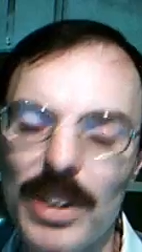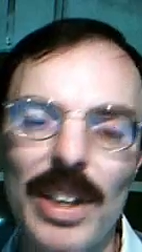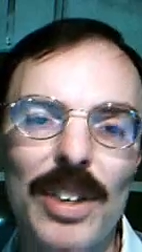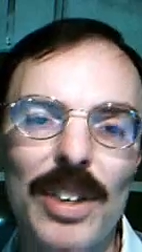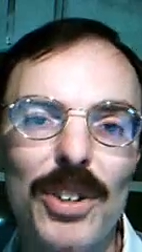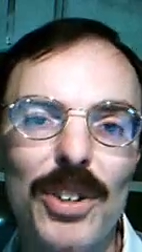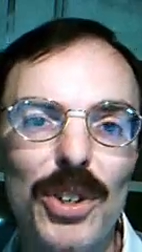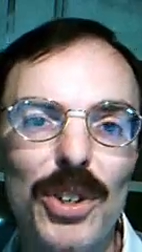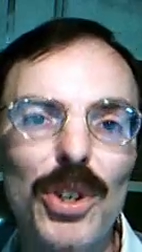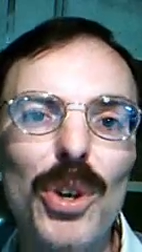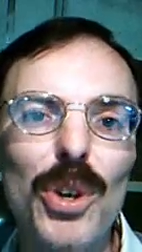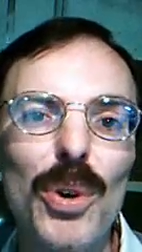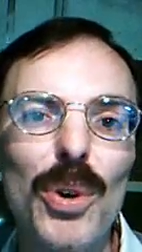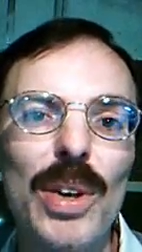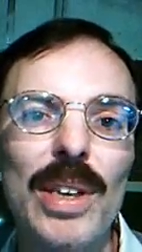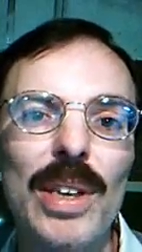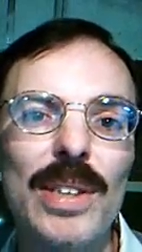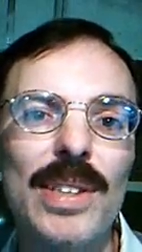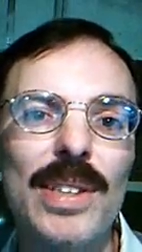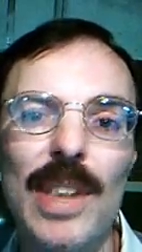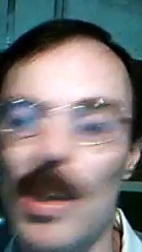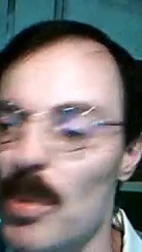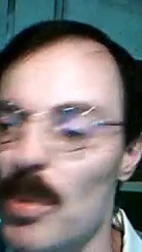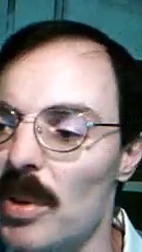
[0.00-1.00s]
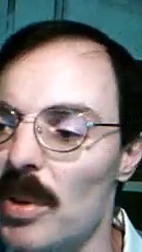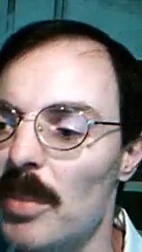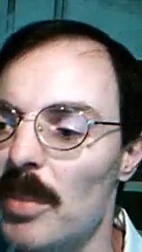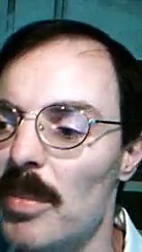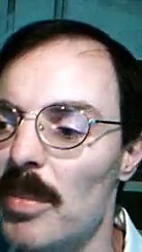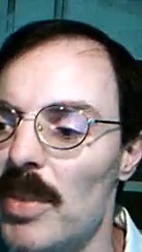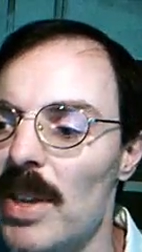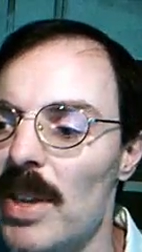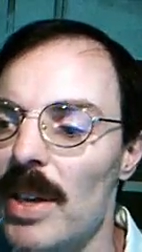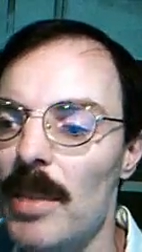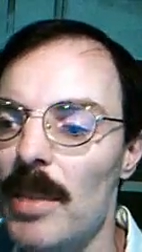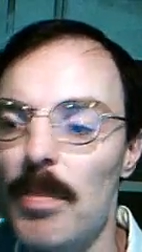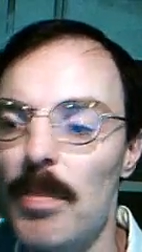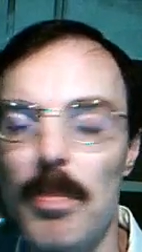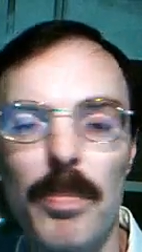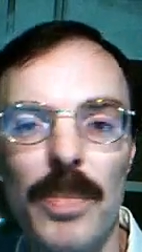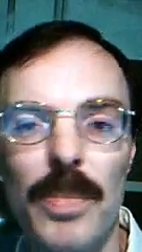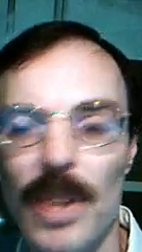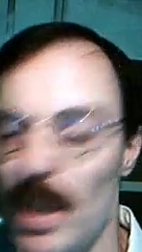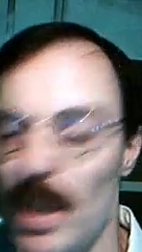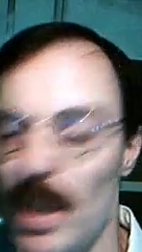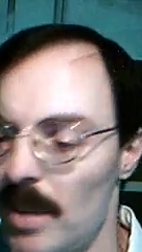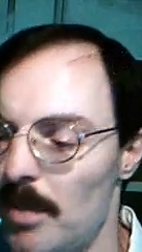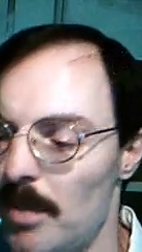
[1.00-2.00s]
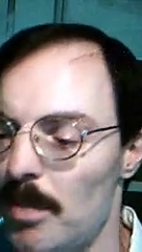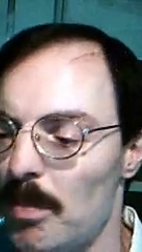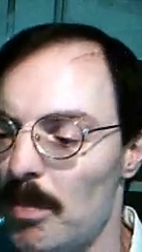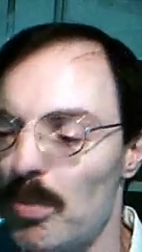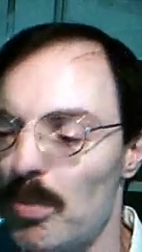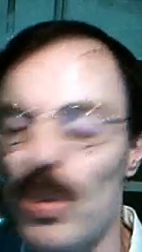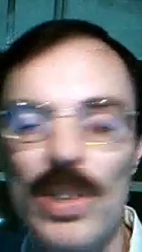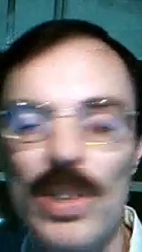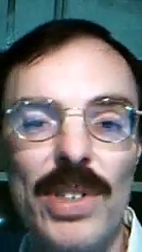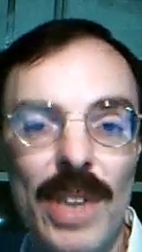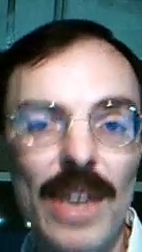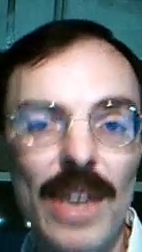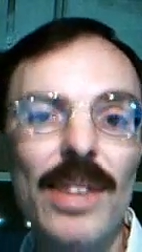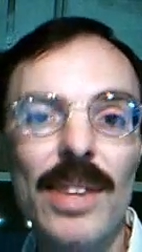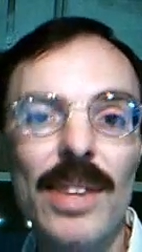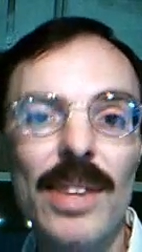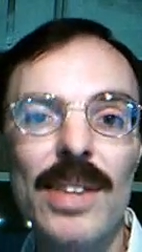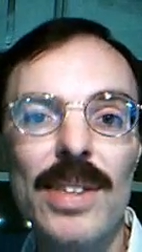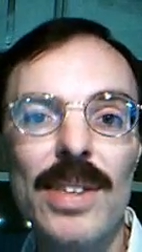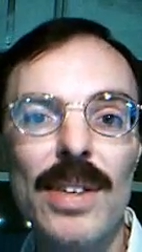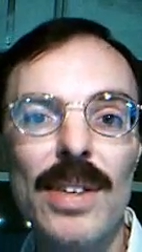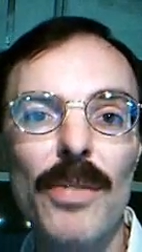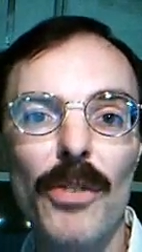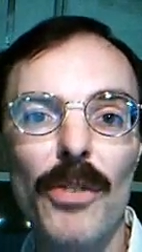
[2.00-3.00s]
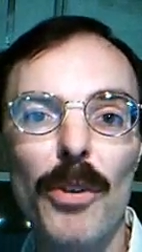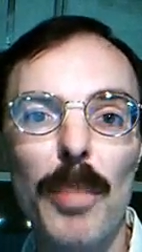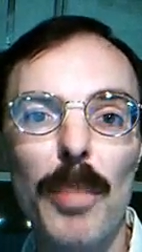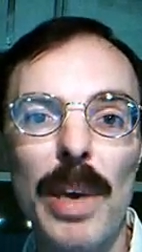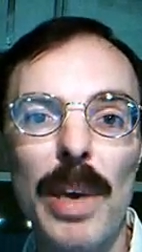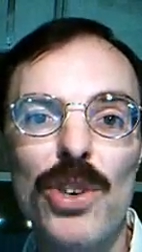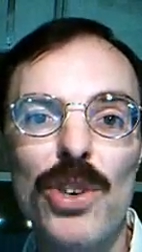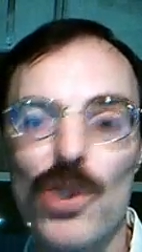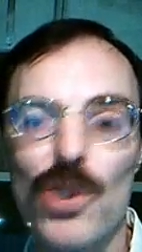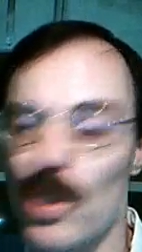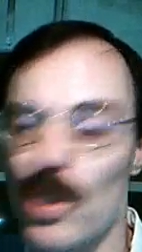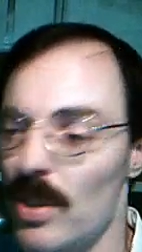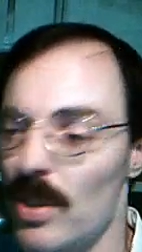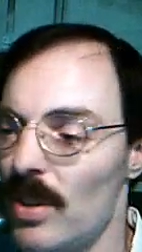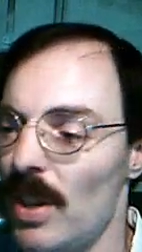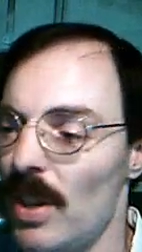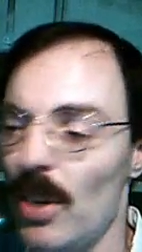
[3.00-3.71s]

what they do is they would they they present this information.